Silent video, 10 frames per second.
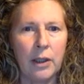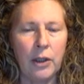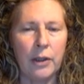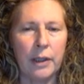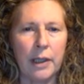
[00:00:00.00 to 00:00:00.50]

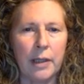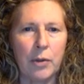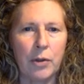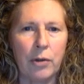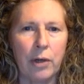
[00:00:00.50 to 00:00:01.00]
You can keep
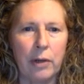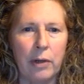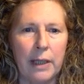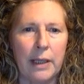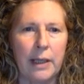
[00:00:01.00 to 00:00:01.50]

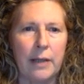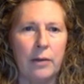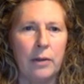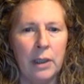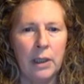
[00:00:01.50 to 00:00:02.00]
scrolling
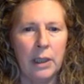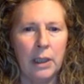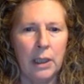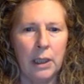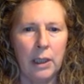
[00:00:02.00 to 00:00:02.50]
down,
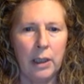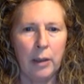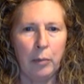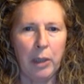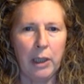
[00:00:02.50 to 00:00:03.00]

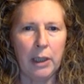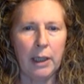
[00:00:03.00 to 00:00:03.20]
but